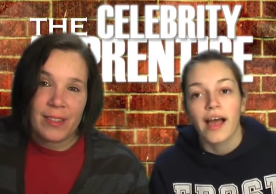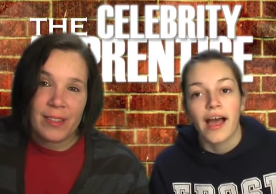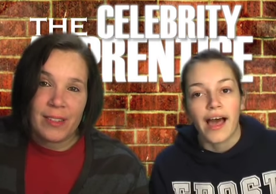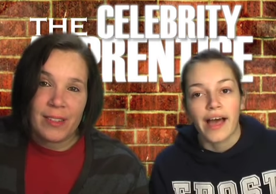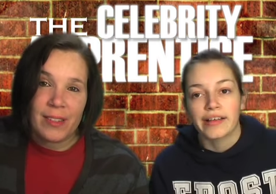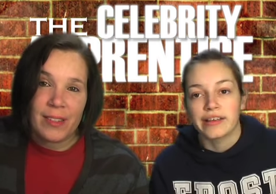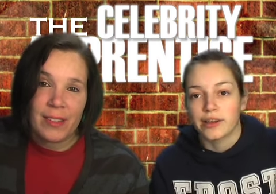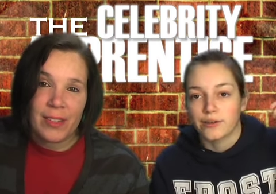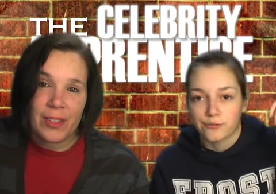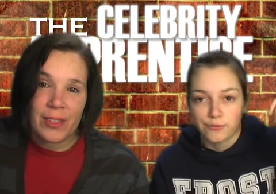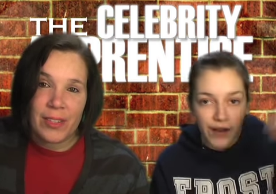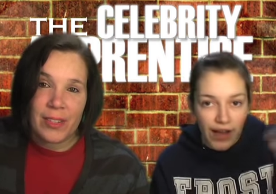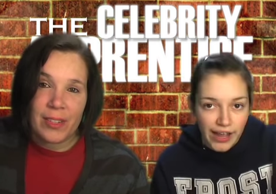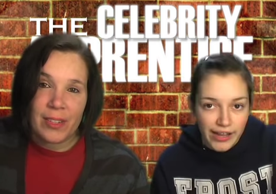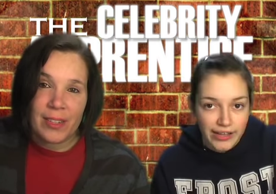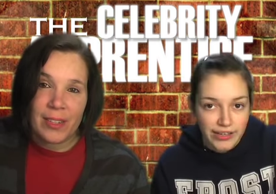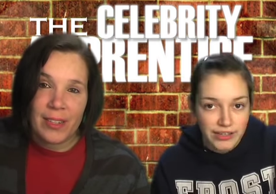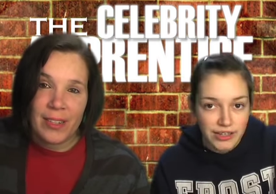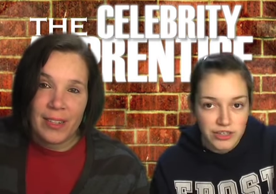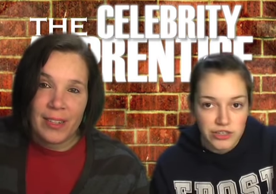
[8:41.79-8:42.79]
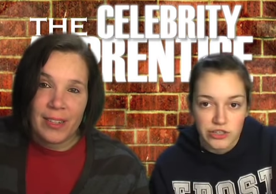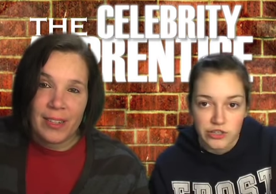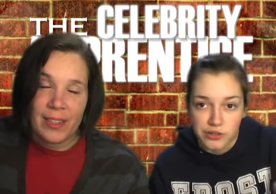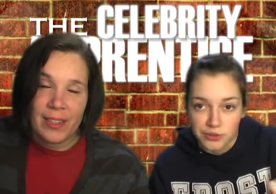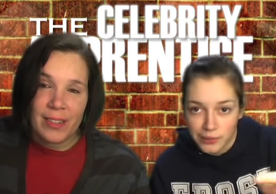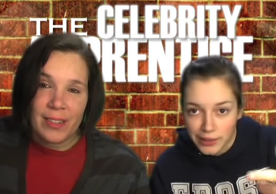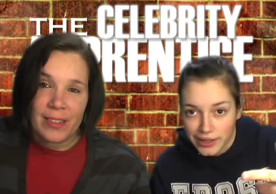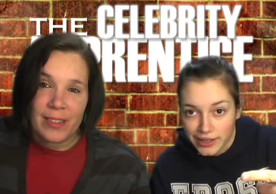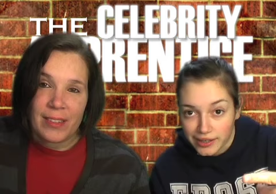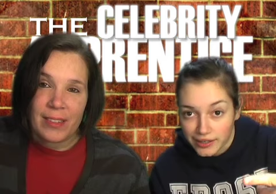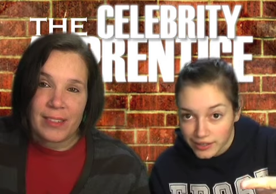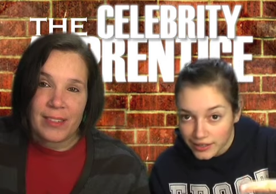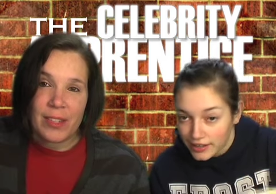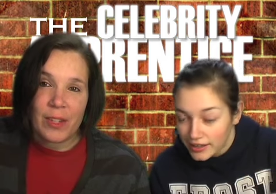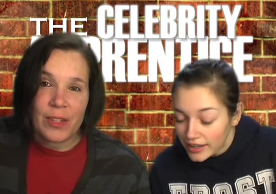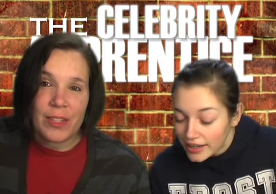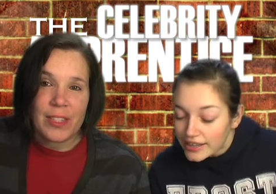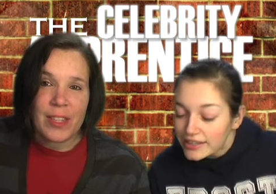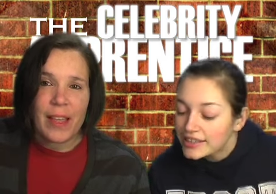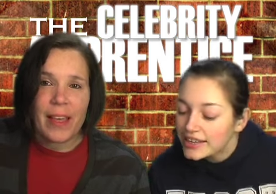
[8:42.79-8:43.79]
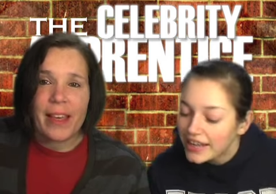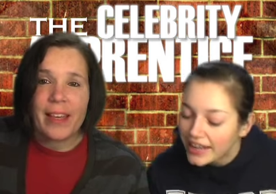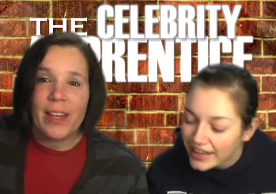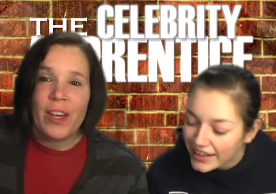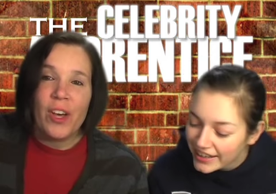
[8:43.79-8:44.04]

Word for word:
Speaker 1: and you're fired because you quit. So it's like,